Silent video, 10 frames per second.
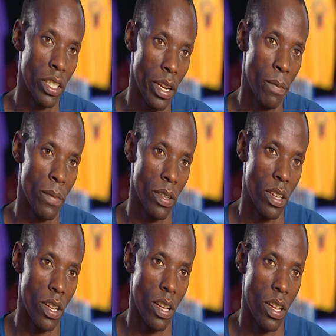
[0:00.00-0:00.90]
them
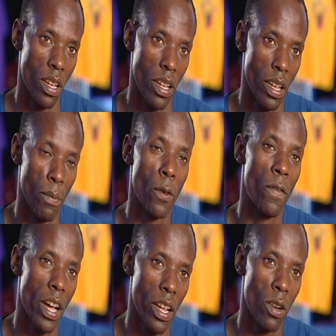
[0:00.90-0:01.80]
and
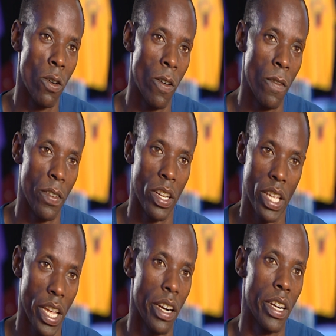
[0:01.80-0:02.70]
provide love and
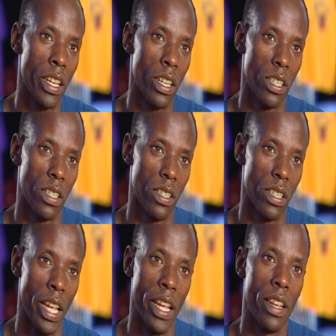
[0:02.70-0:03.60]
caring,
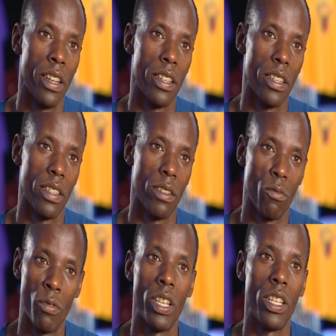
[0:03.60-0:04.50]
and
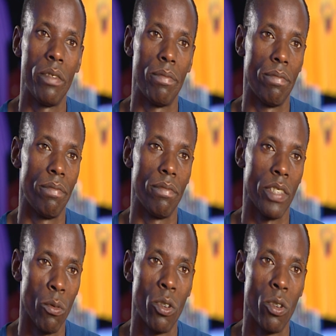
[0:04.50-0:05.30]
really, it